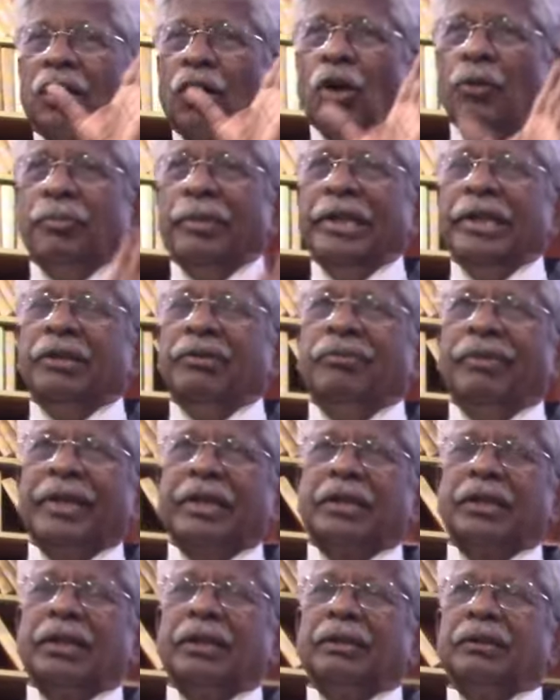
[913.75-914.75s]
cannot be
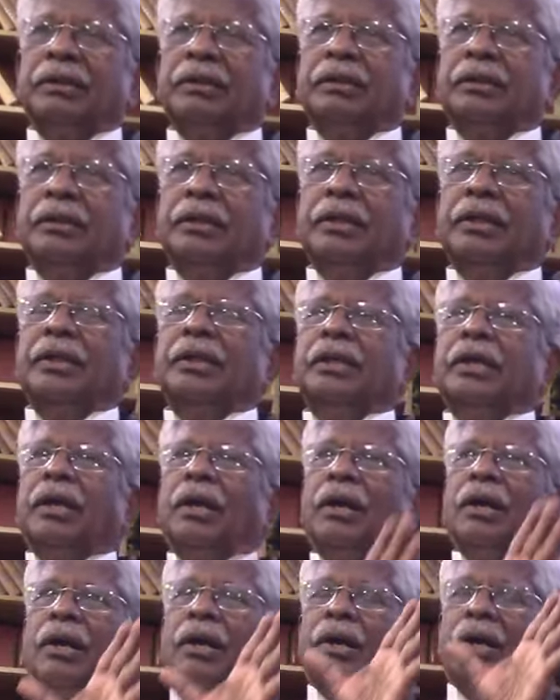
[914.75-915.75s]
equated,
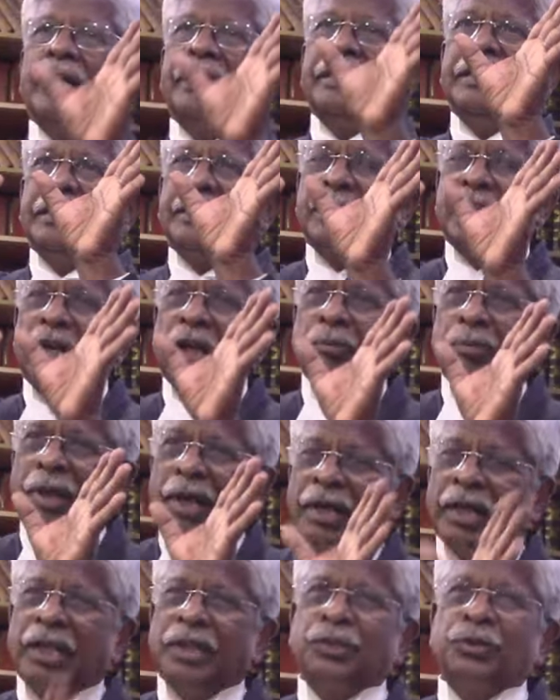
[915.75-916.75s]
or it
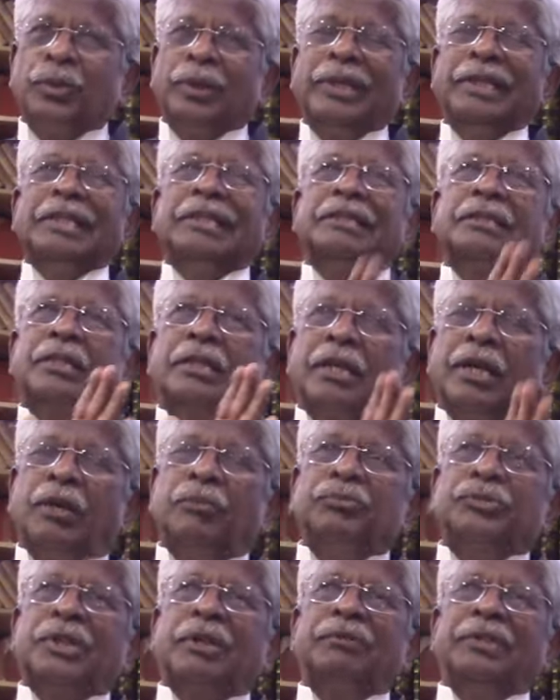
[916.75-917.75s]
cannot be understood
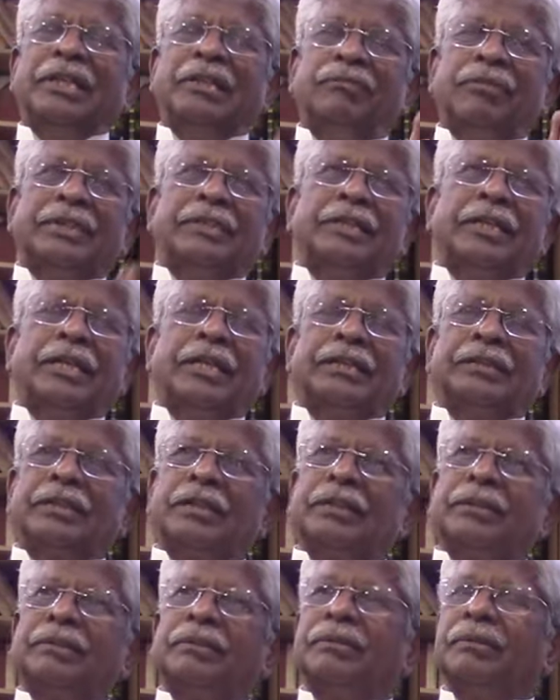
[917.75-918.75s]
in terms of the
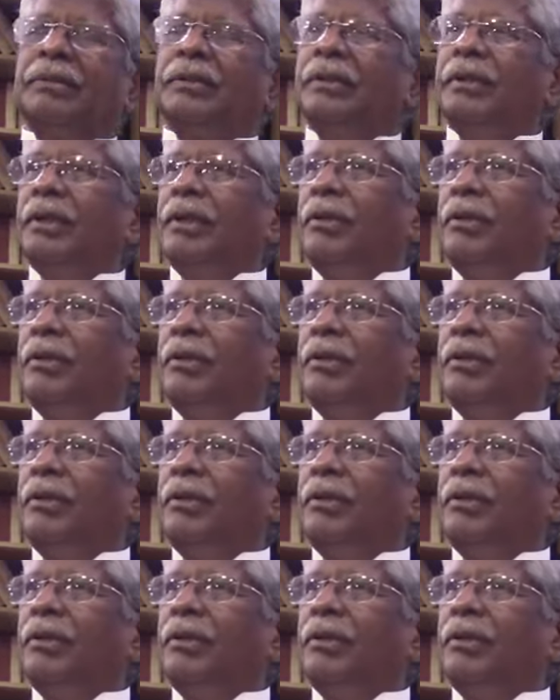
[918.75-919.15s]
investigation